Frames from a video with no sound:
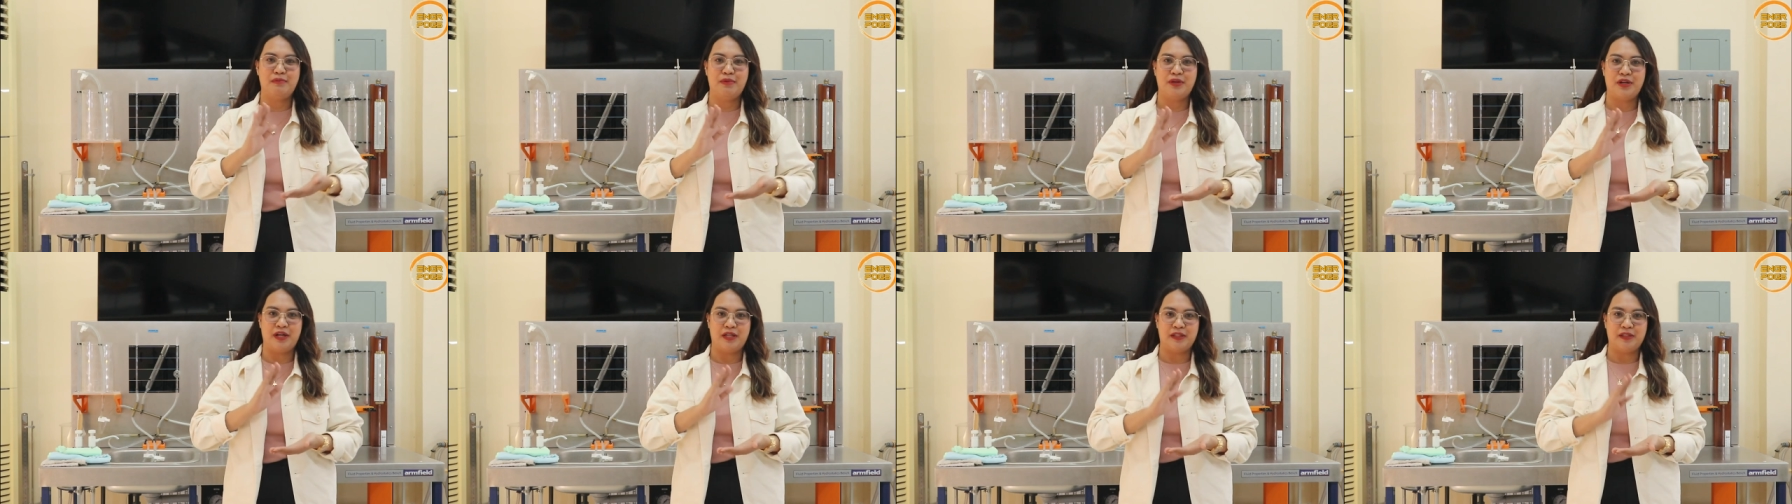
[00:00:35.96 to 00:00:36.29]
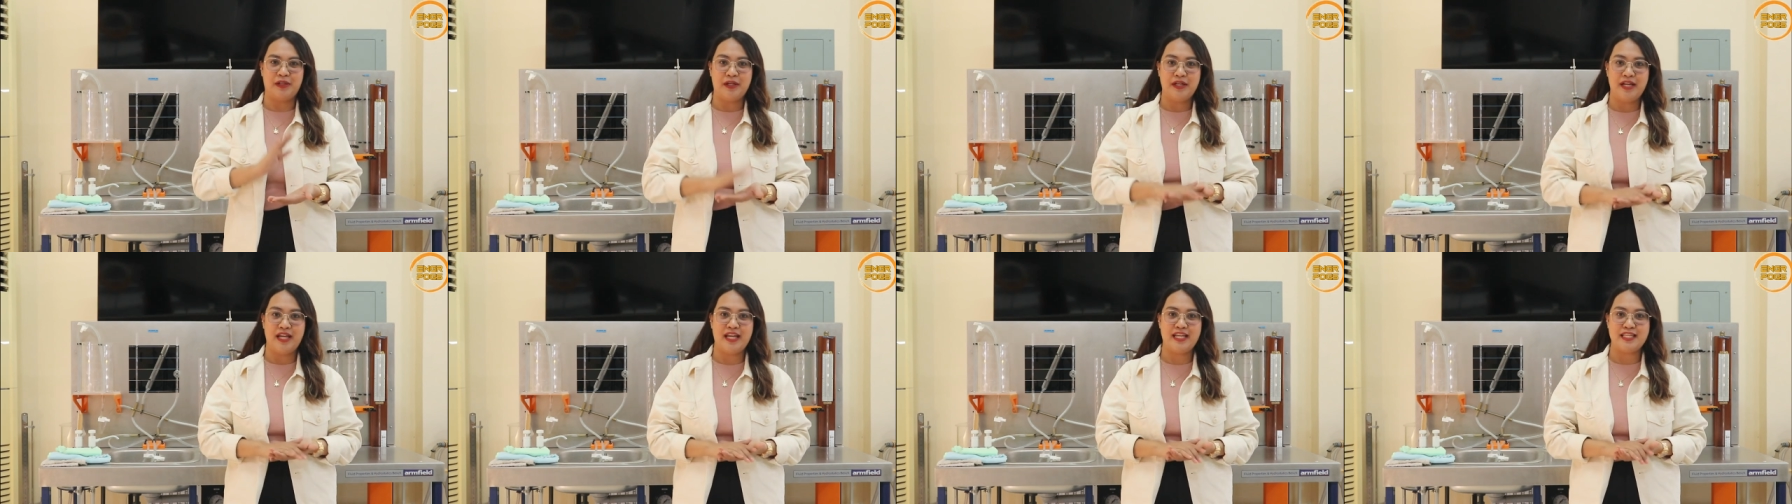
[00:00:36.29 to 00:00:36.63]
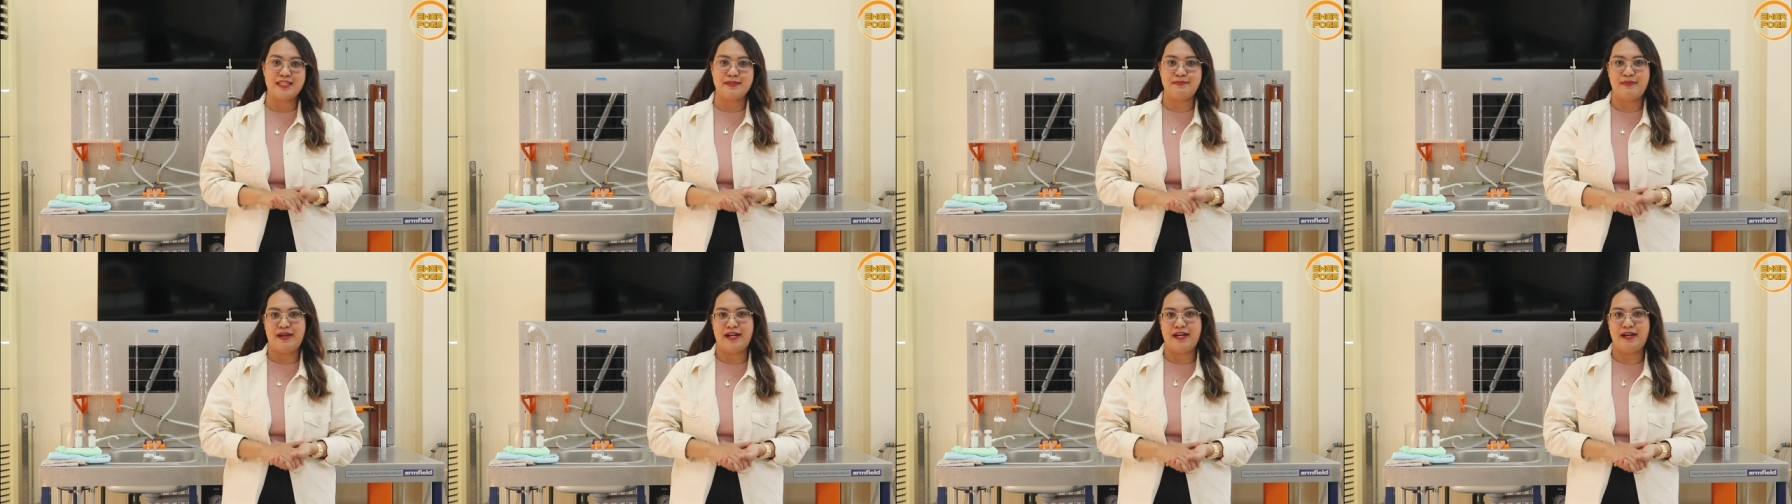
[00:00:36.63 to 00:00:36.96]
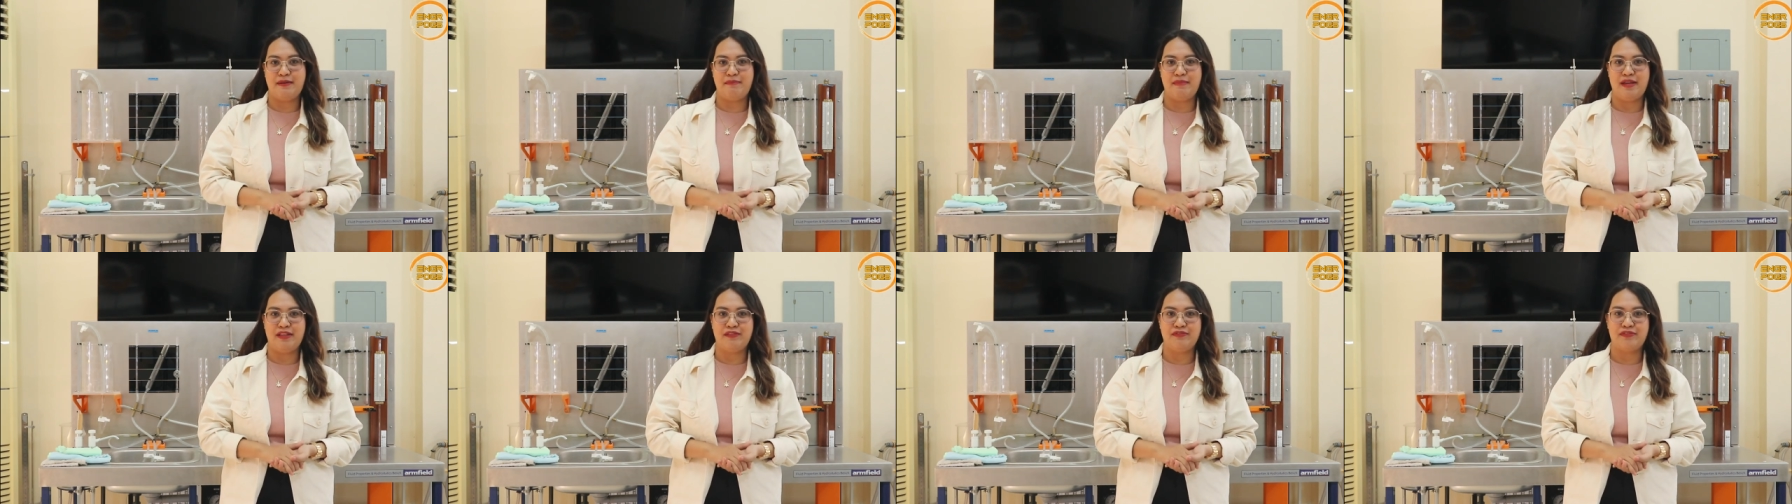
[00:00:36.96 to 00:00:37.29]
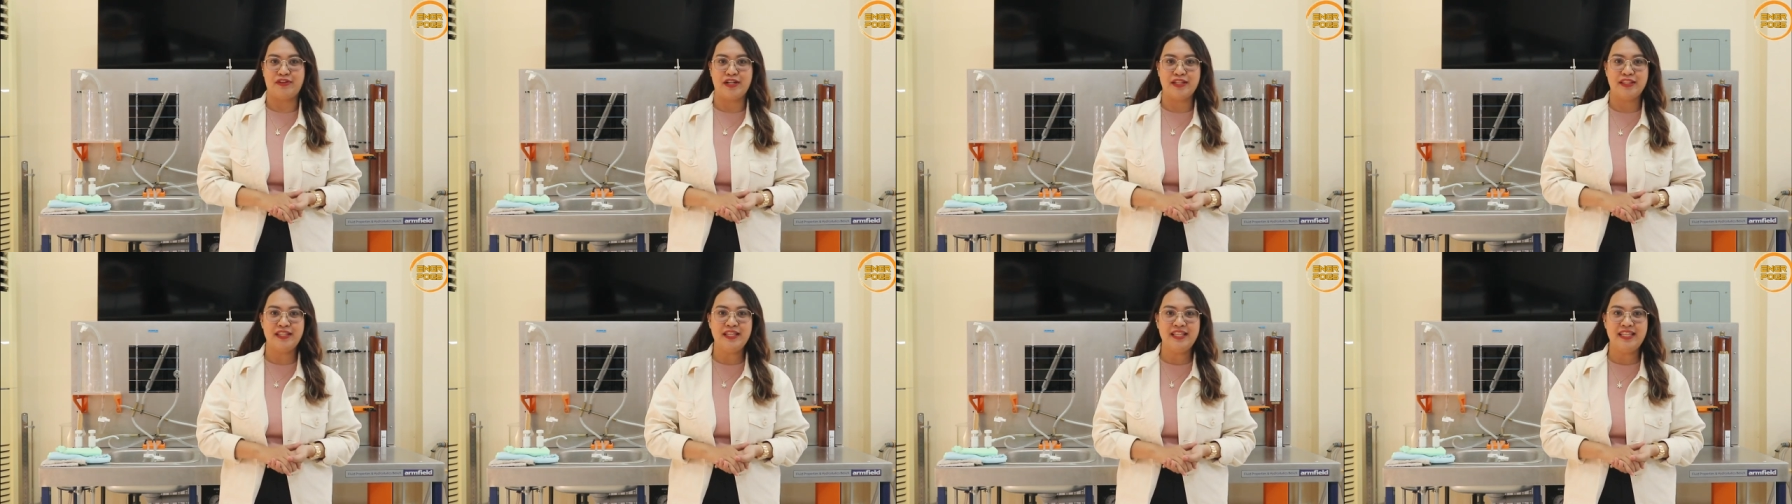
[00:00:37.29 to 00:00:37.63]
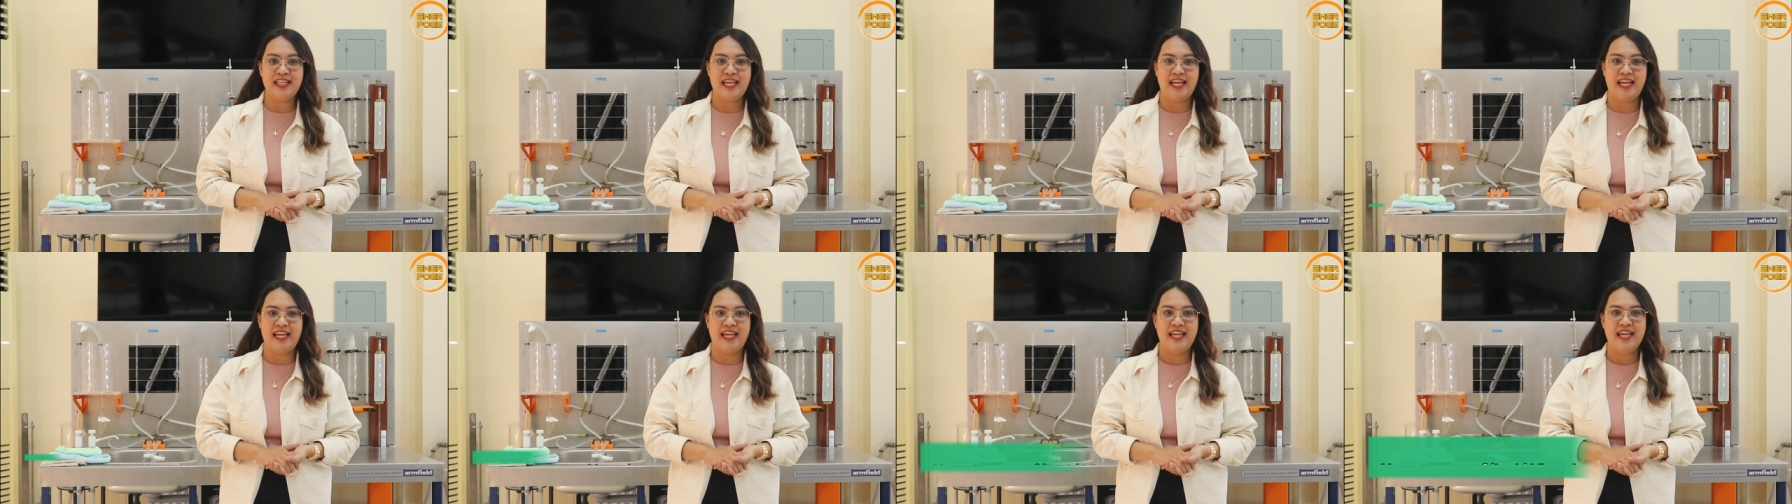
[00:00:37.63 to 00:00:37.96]
laboratory experiment for
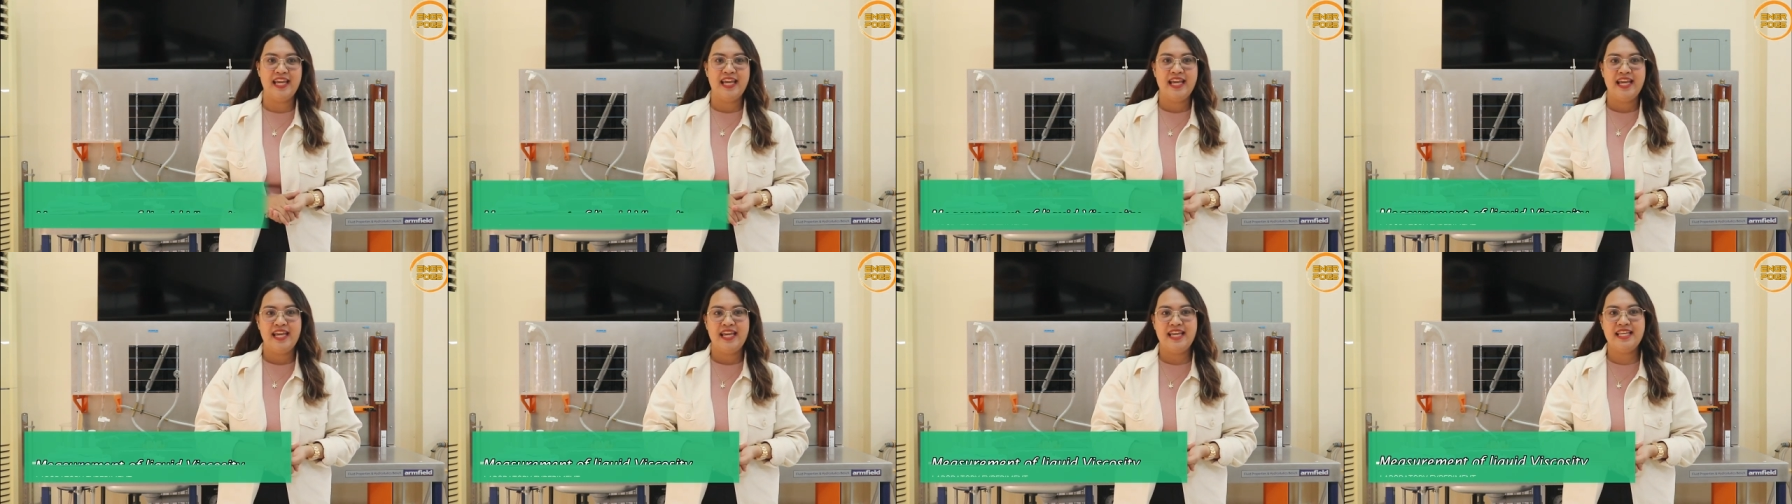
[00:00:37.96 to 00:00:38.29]
today